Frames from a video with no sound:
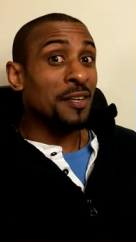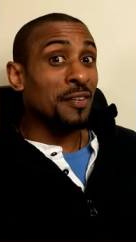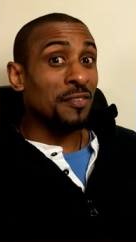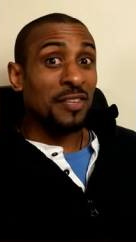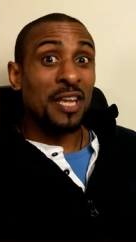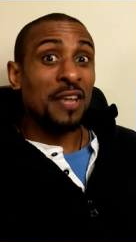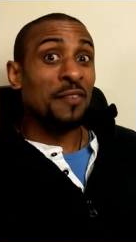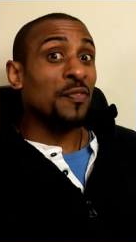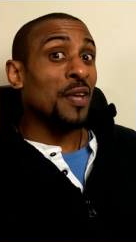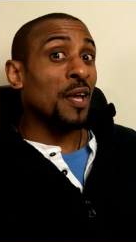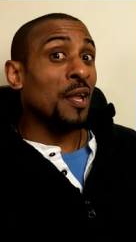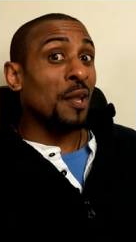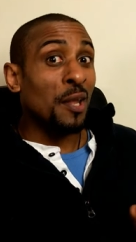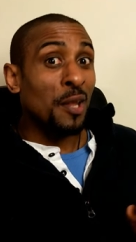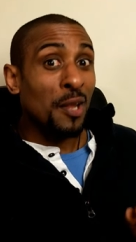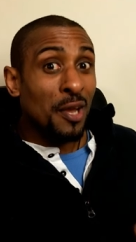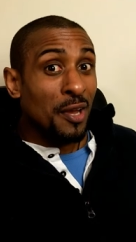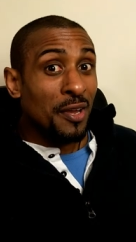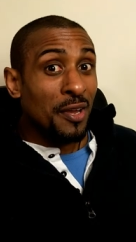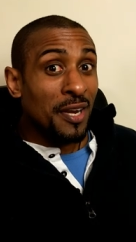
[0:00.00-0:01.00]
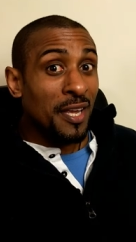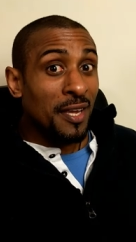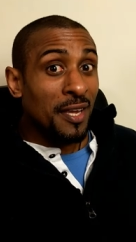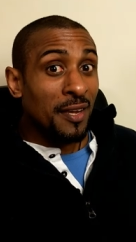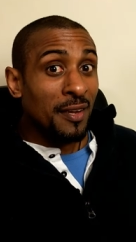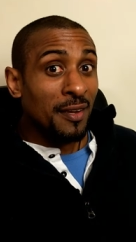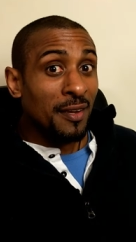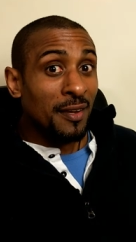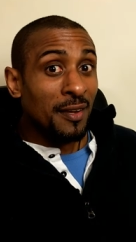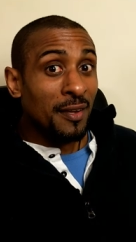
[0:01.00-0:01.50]
Because if you're
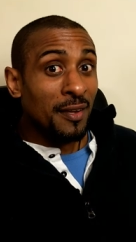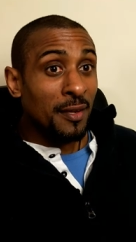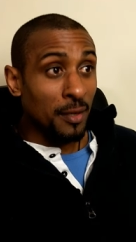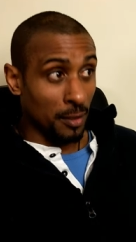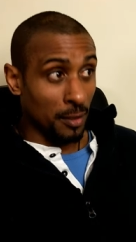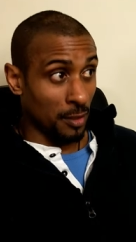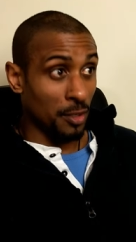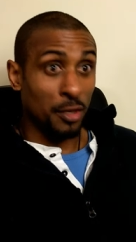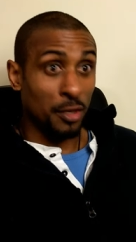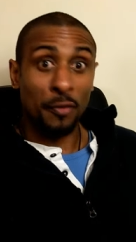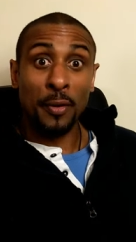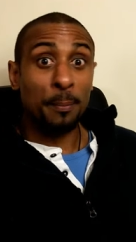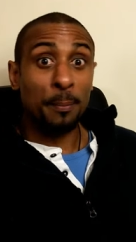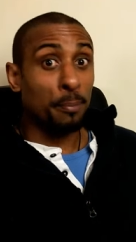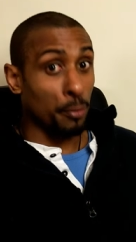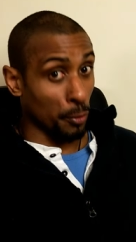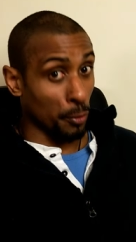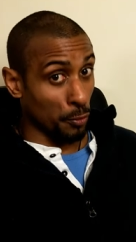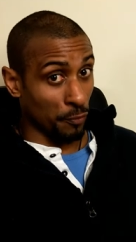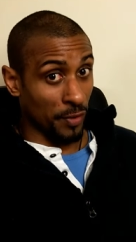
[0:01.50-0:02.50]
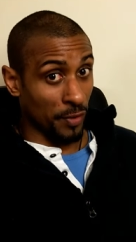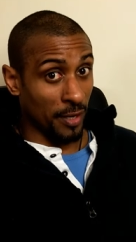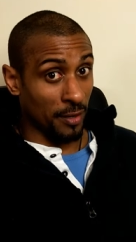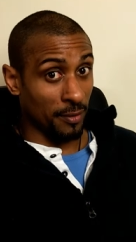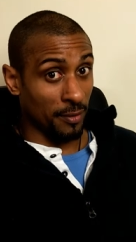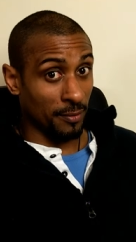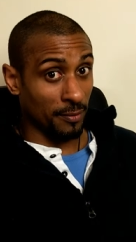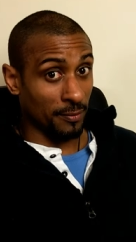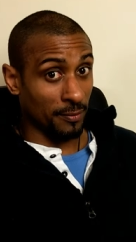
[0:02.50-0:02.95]
learning, you're improving.